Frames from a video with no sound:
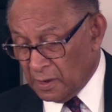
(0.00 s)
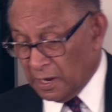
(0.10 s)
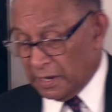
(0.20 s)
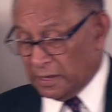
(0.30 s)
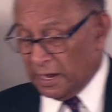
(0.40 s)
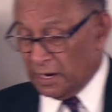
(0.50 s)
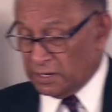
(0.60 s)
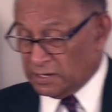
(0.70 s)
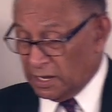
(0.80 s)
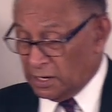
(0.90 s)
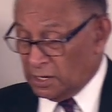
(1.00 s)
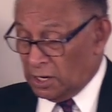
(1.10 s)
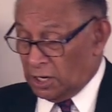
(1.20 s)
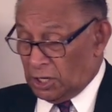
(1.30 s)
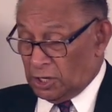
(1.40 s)
And then he said,
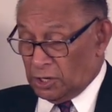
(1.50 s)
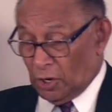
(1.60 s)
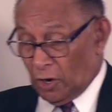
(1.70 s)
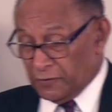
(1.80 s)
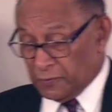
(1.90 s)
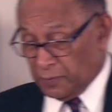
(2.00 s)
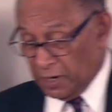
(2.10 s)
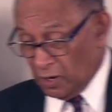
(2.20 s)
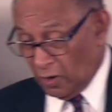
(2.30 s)
the offspring